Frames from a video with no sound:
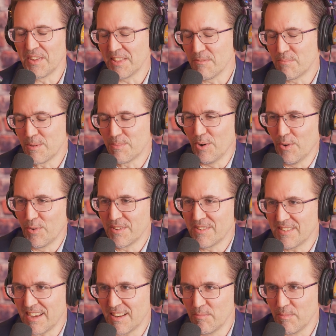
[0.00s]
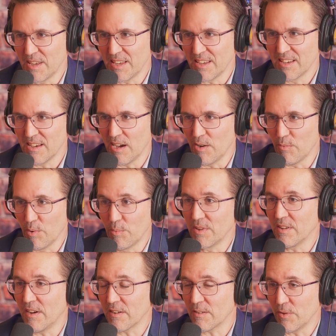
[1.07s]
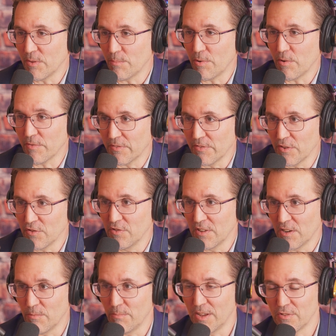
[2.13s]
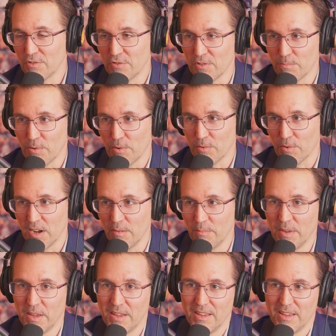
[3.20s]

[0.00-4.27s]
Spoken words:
thing that people always say to me when we talk about the Perfect Vision Dinner mentorship program